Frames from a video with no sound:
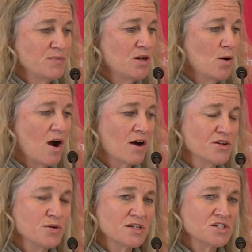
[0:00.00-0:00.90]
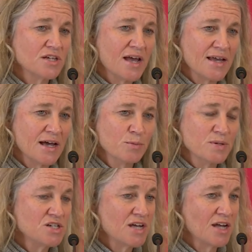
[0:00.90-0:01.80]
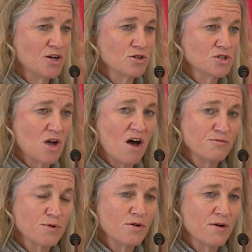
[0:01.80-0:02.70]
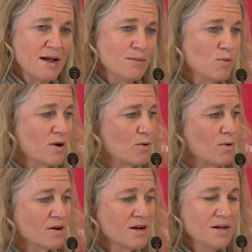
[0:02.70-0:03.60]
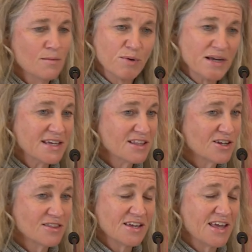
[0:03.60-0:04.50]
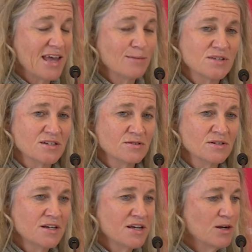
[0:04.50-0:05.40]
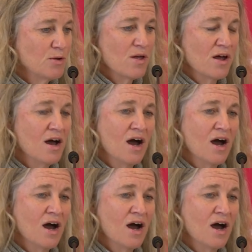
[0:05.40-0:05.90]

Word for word: you know our USGA LPGA girls golf program where we're bringing the, the game to you know uh,